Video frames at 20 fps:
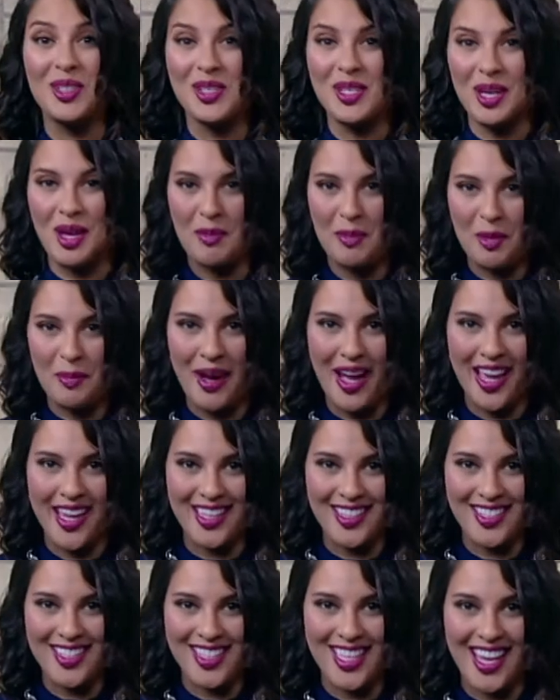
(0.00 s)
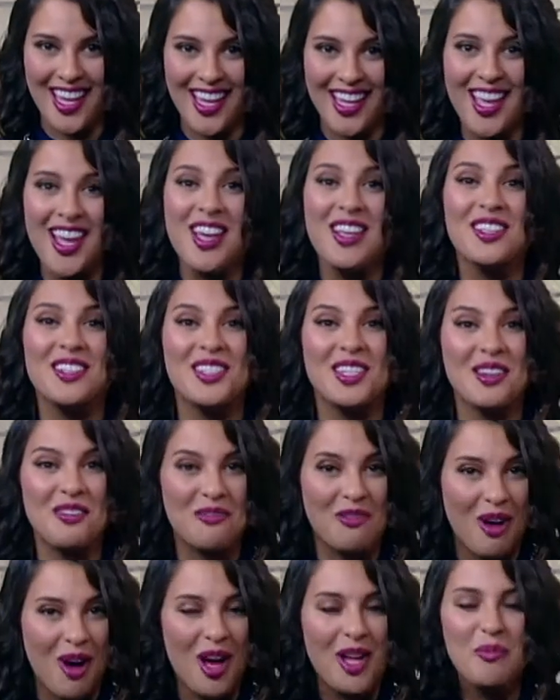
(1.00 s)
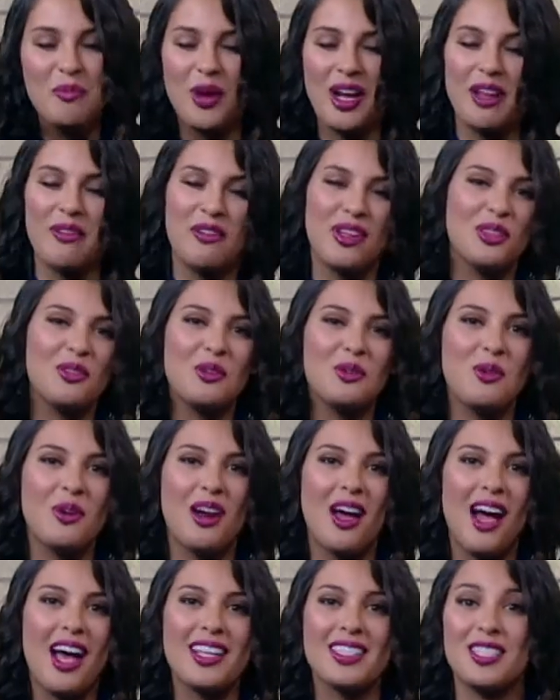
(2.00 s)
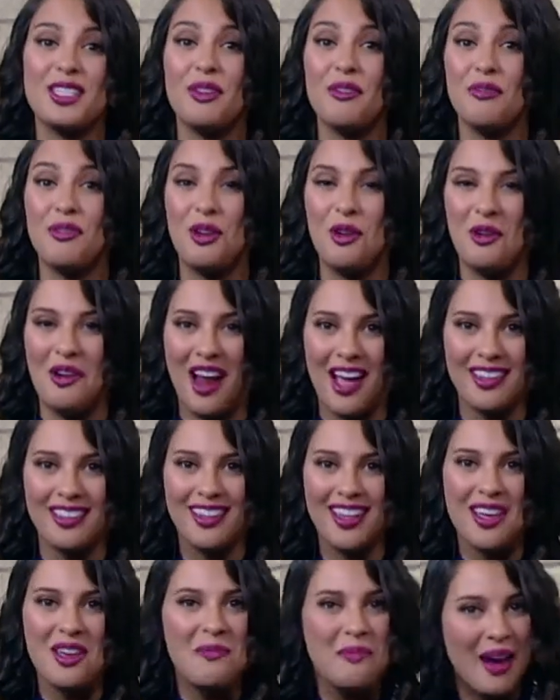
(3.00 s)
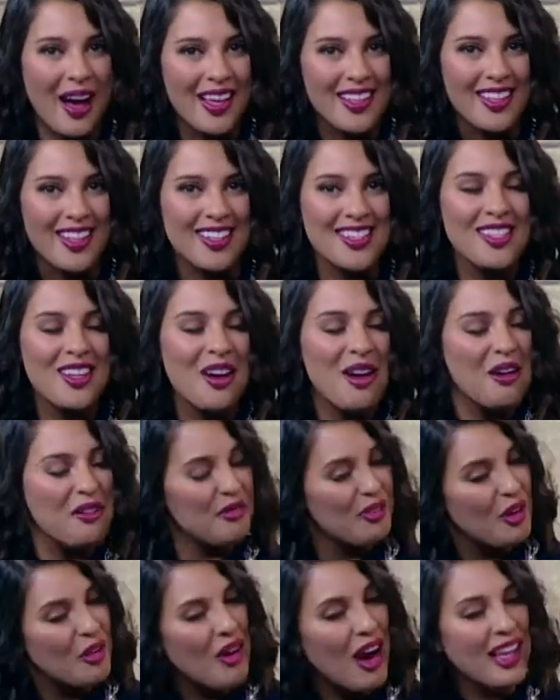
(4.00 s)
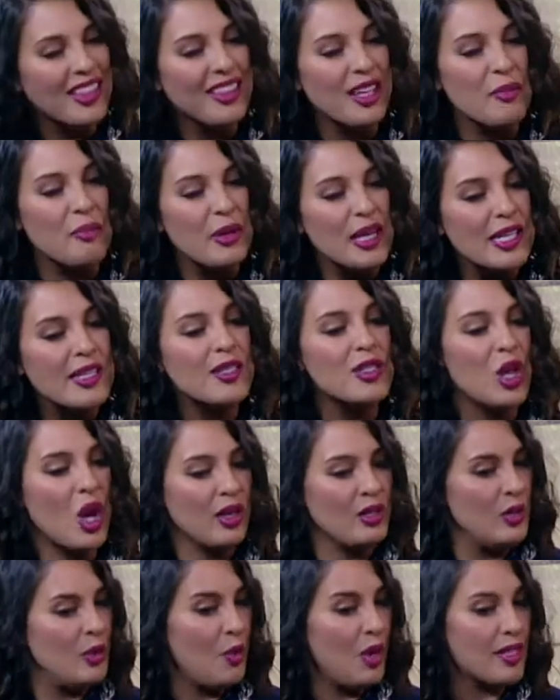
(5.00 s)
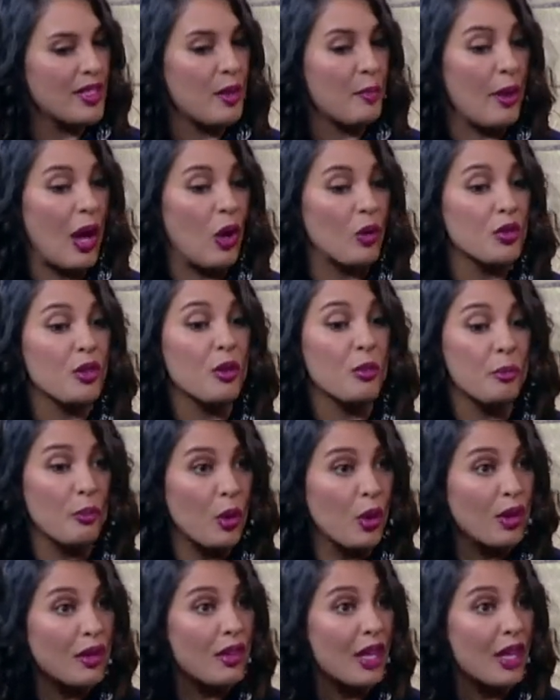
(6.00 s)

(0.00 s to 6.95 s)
sa Kababayan Today, si Ron Buenaventura at si Florante Ibáñez. Florante, please talk to us about the book